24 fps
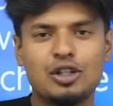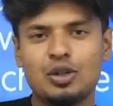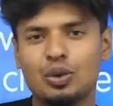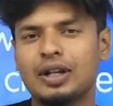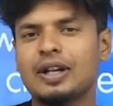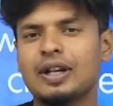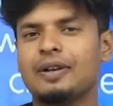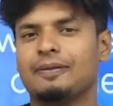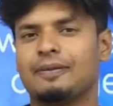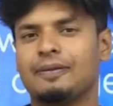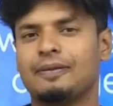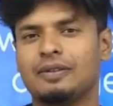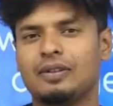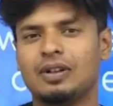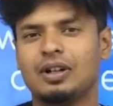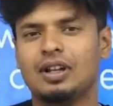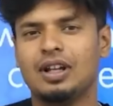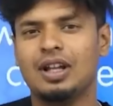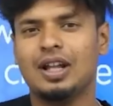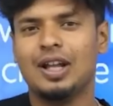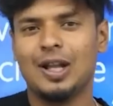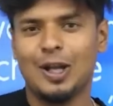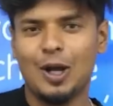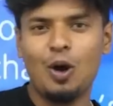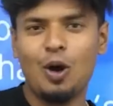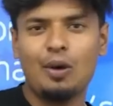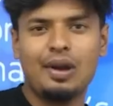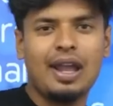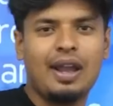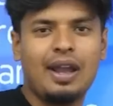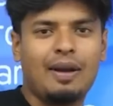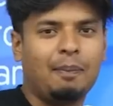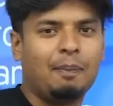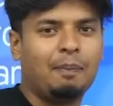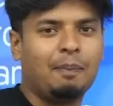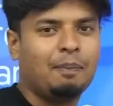you give
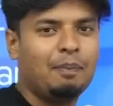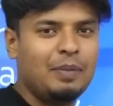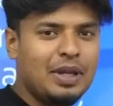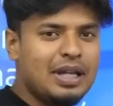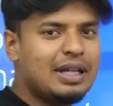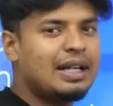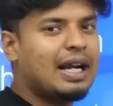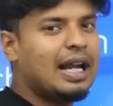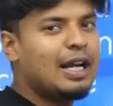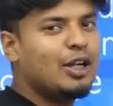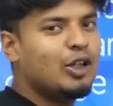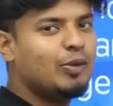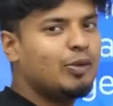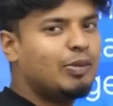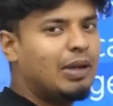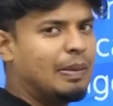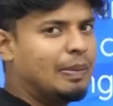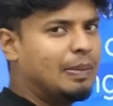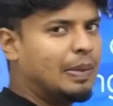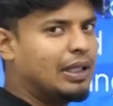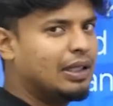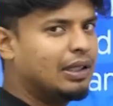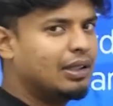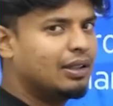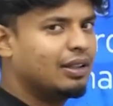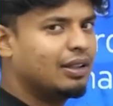Okay, be kind to people.